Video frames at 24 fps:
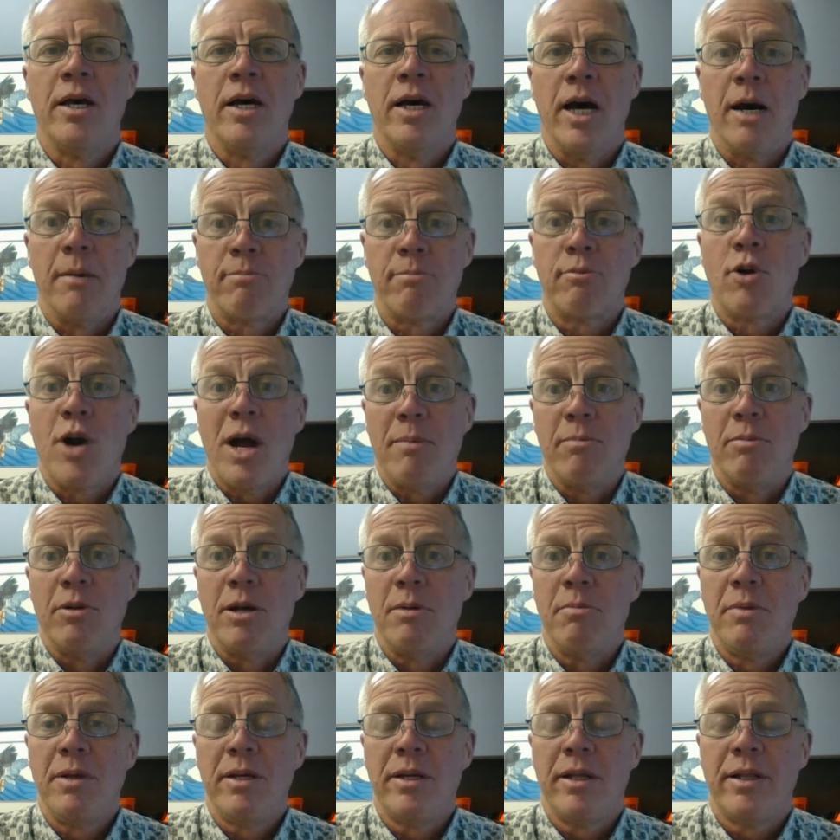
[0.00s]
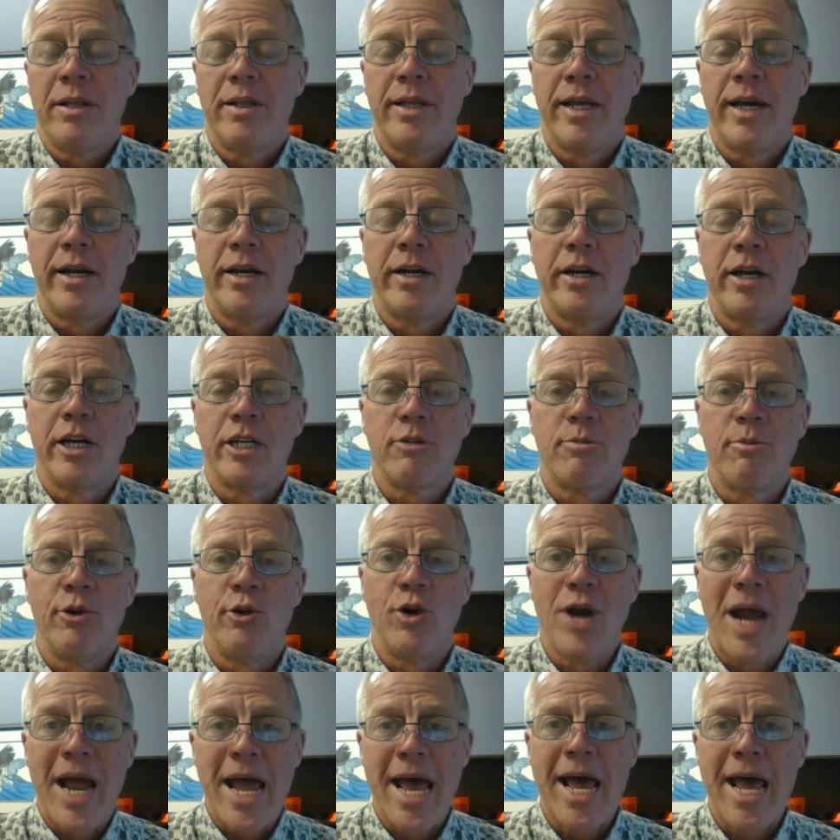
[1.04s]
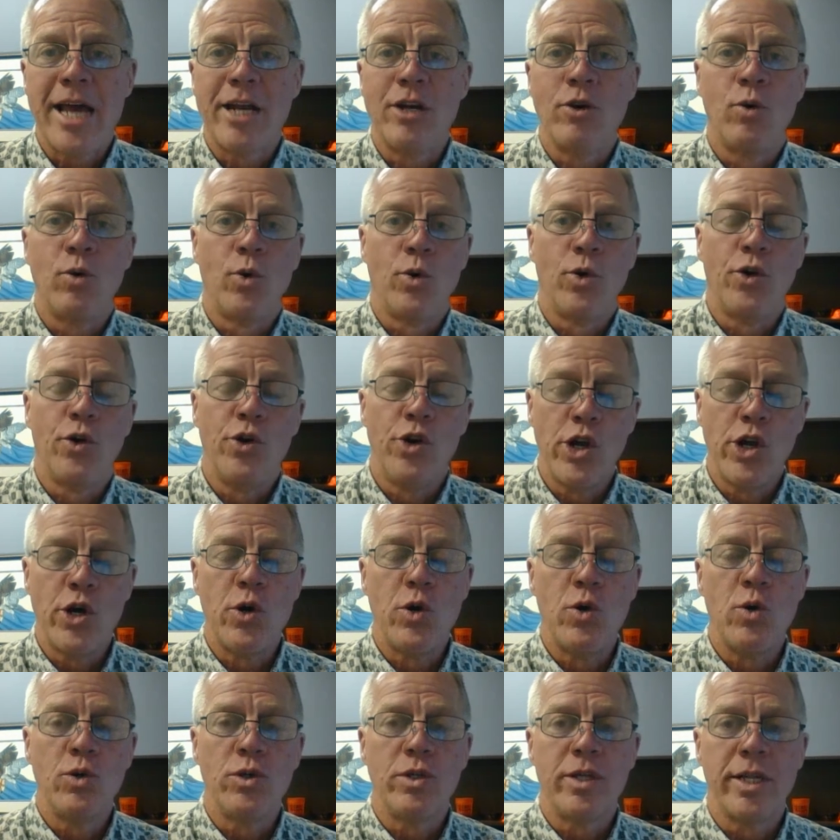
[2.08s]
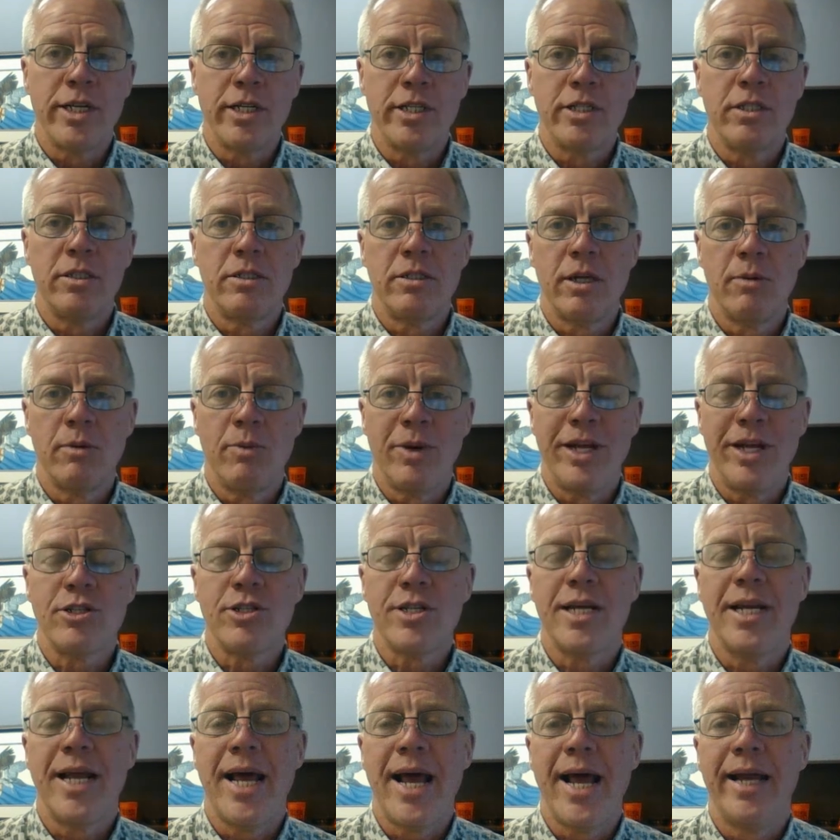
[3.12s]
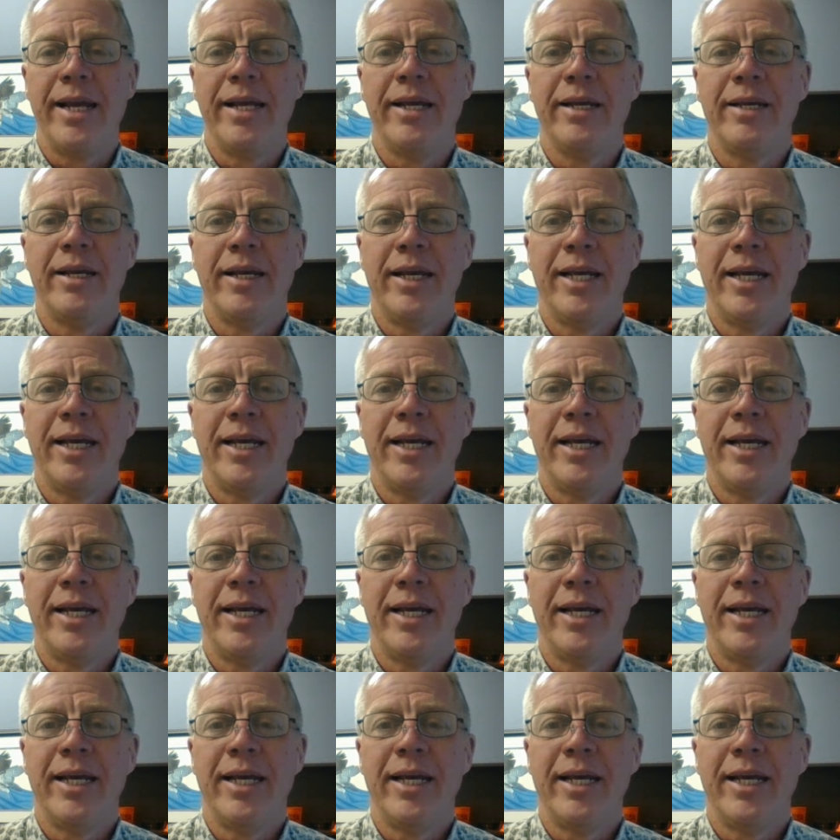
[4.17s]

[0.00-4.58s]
a problem that an entrepreneur had or knows that someone else had it.